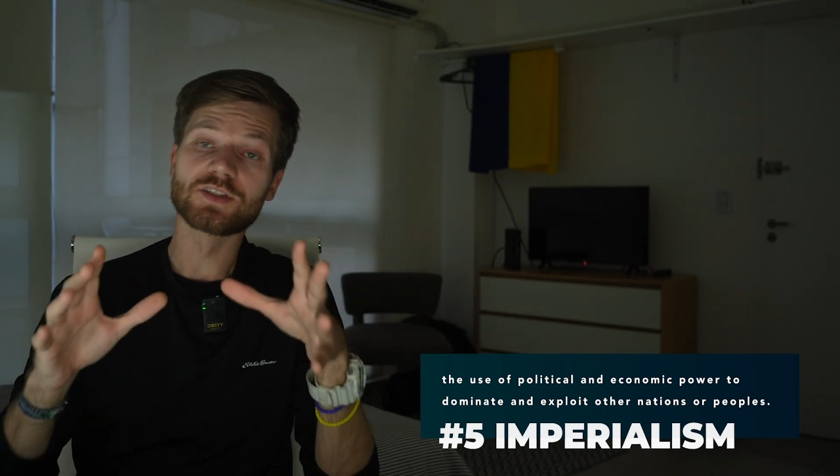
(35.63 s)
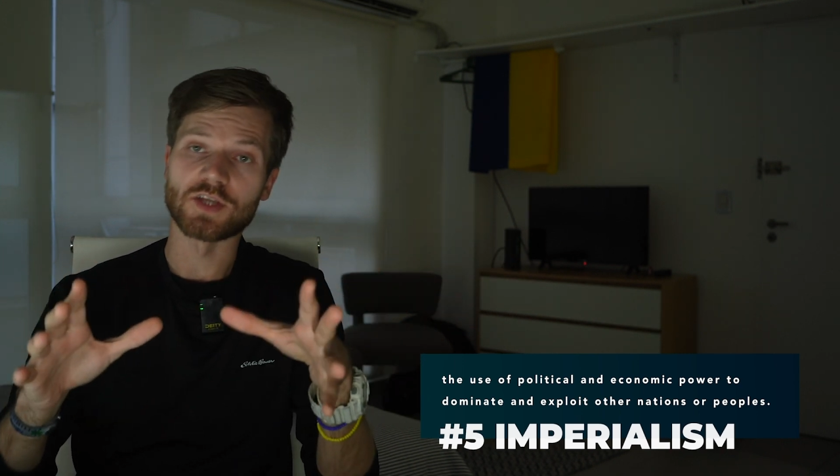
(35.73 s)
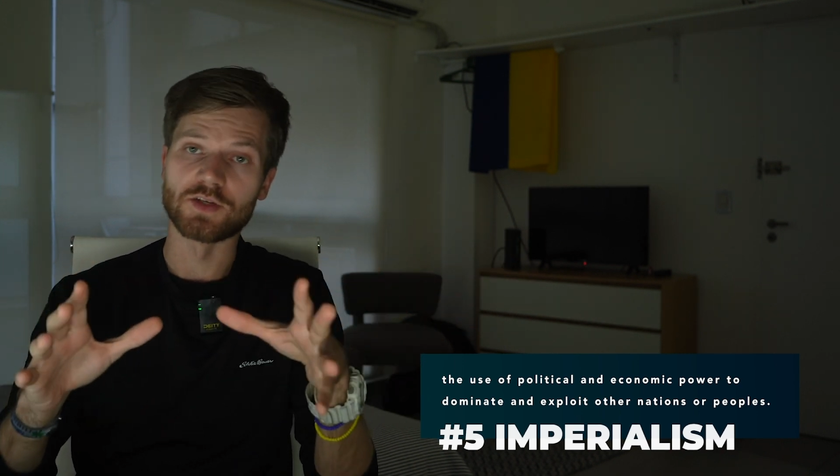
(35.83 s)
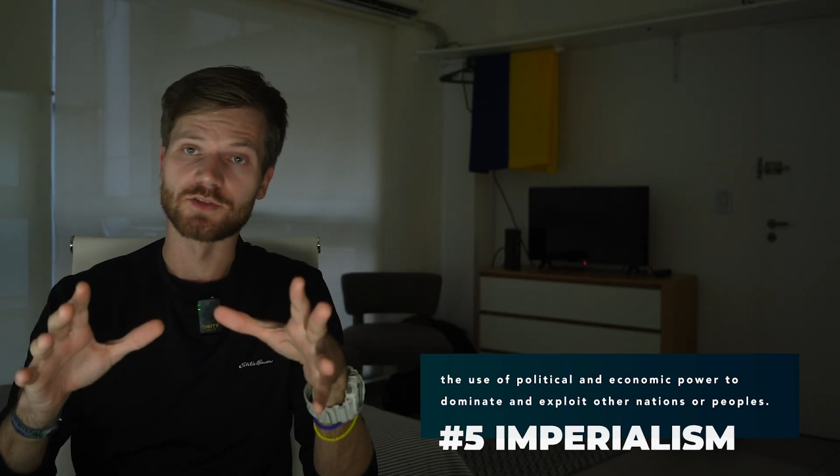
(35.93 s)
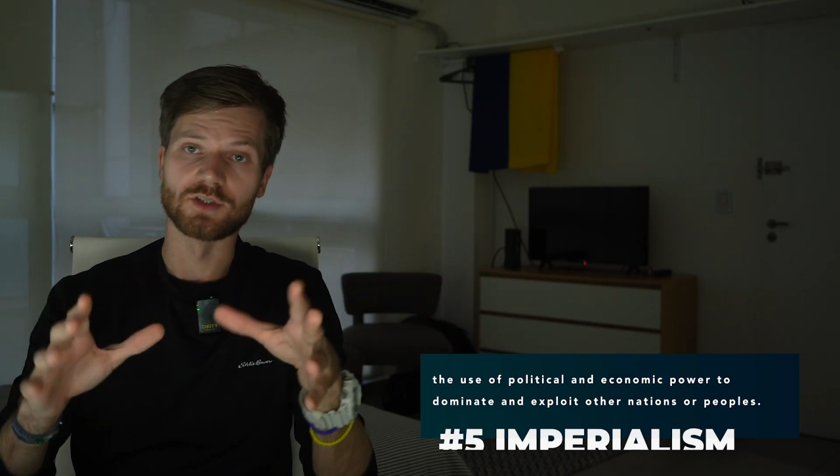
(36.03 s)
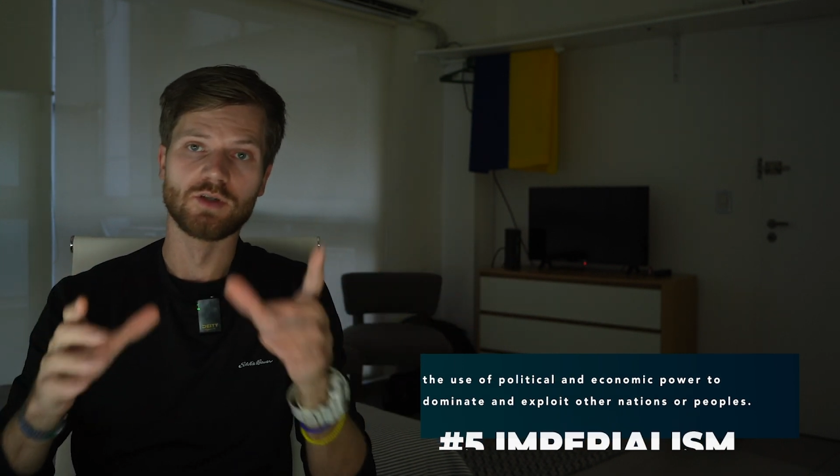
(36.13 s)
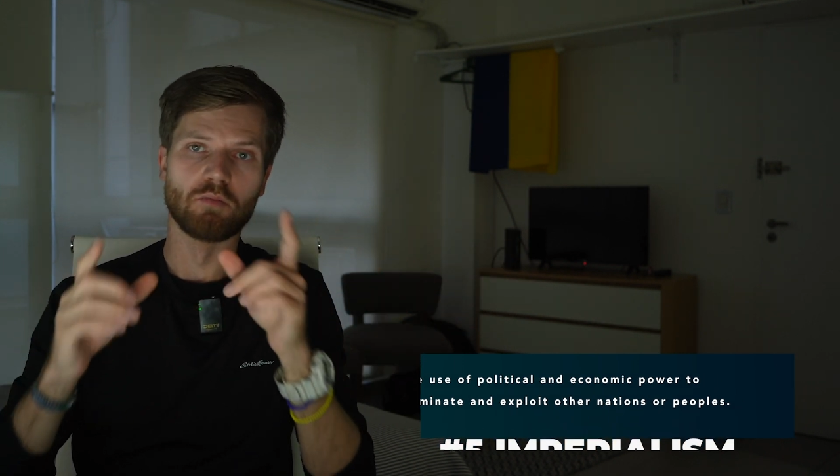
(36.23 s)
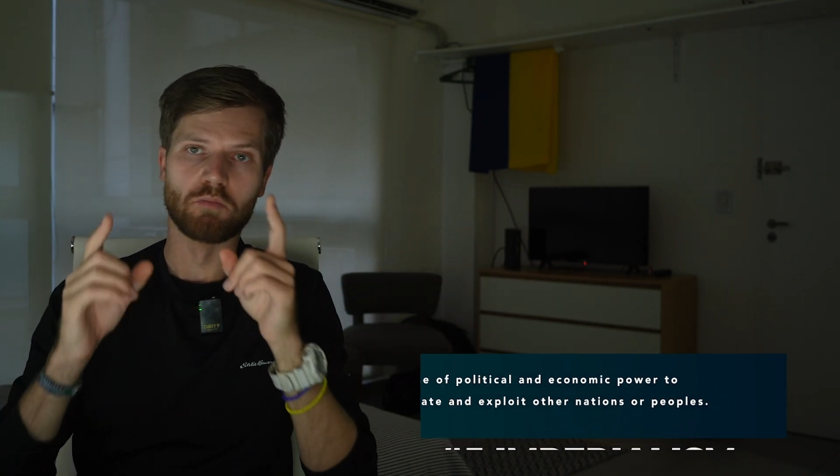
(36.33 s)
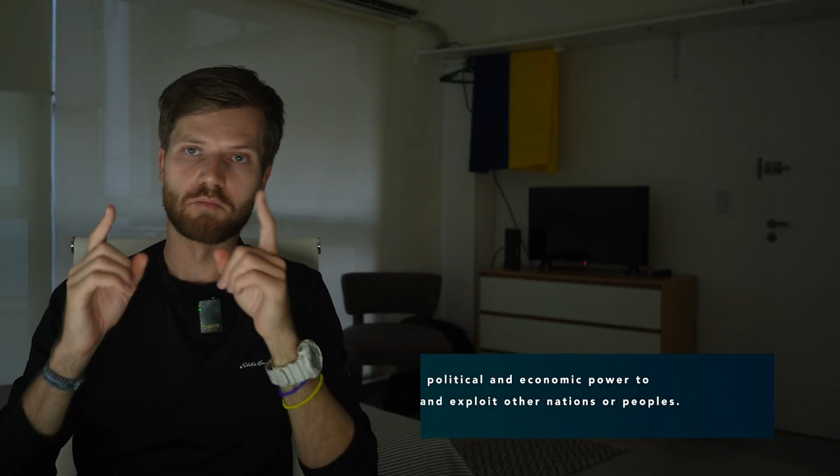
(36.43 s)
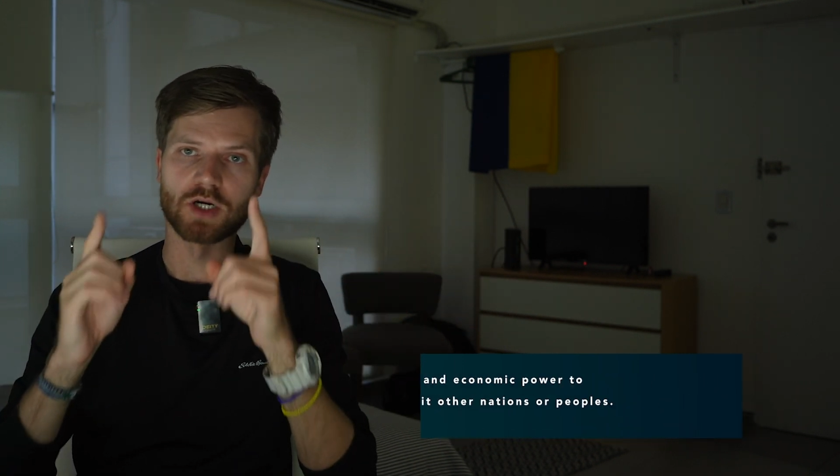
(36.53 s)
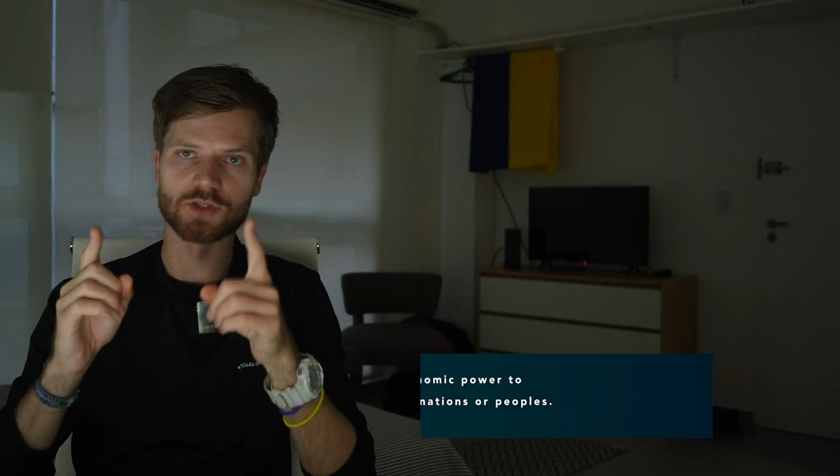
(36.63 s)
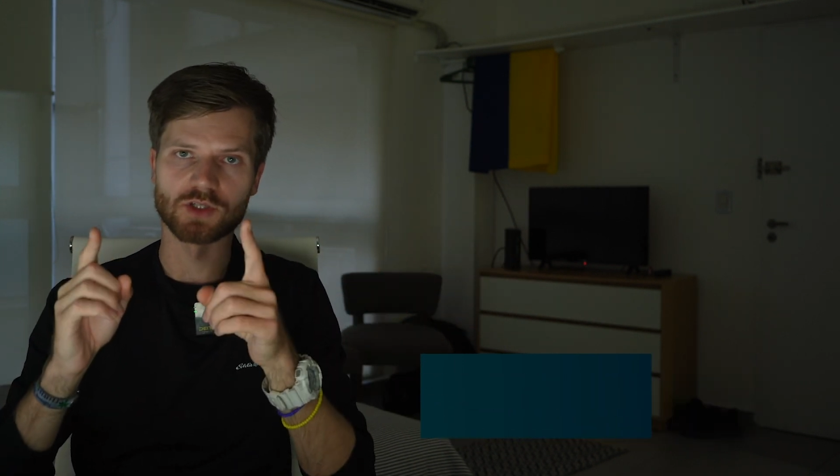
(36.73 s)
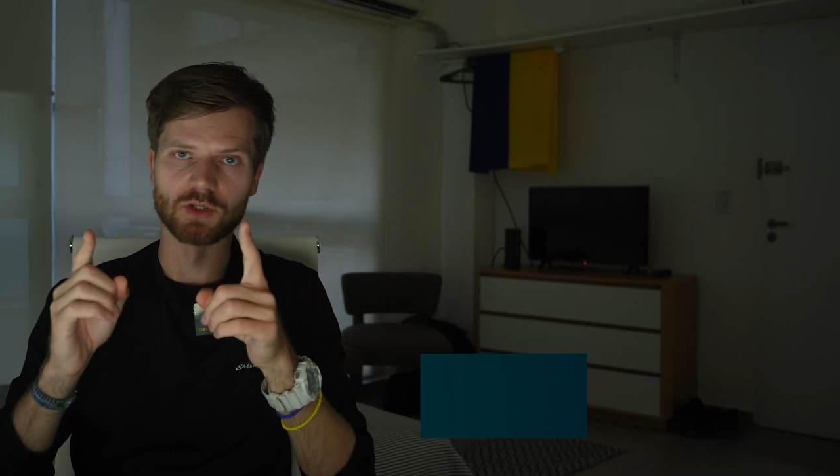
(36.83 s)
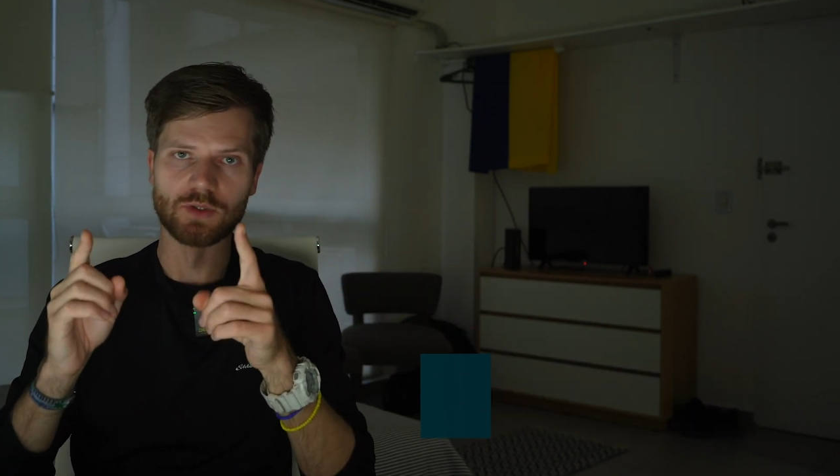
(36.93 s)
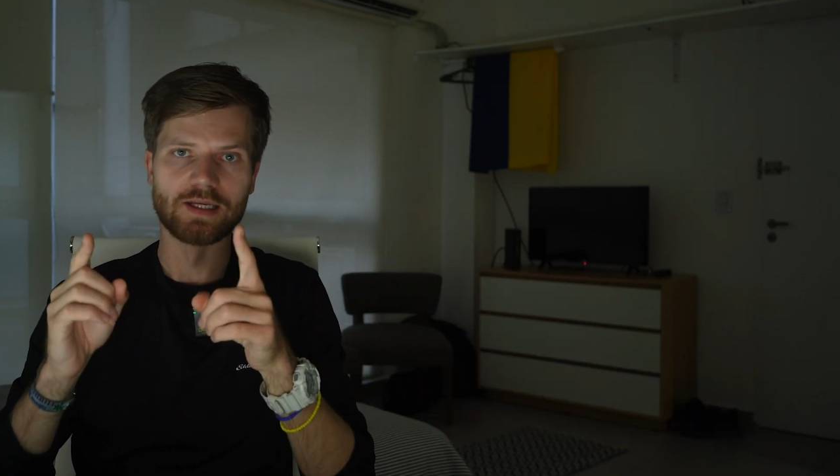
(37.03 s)
center,
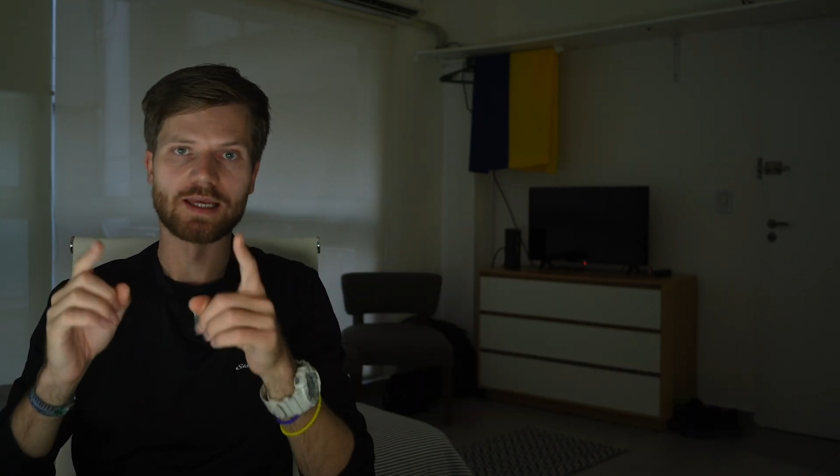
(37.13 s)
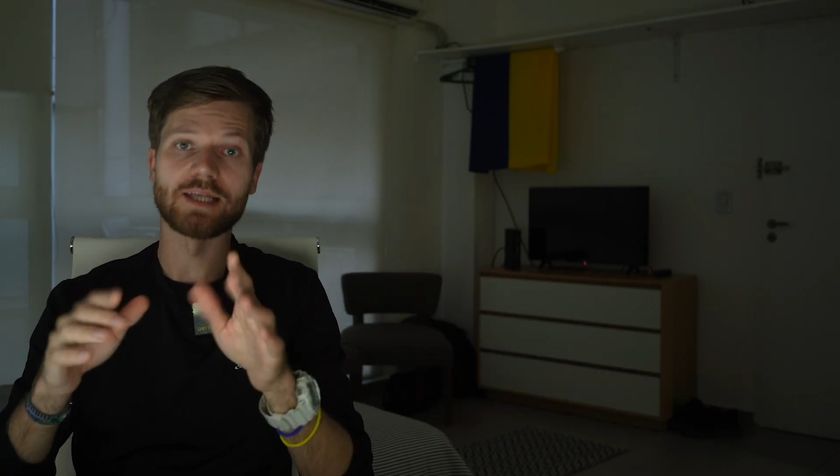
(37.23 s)
Moscow,